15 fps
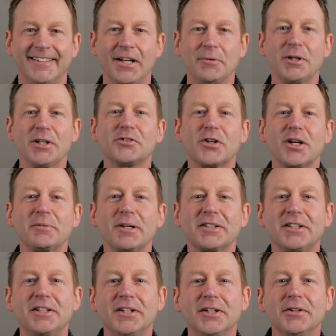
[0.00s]
Hey everybody, it's Craig
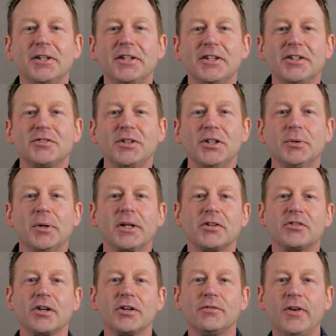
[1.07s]
Beckta here, and in this video I'm going to
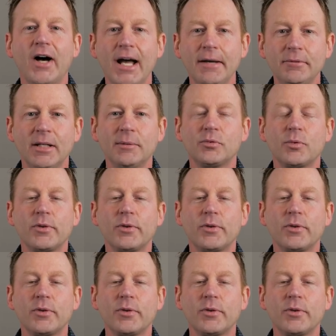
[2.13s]
share five tips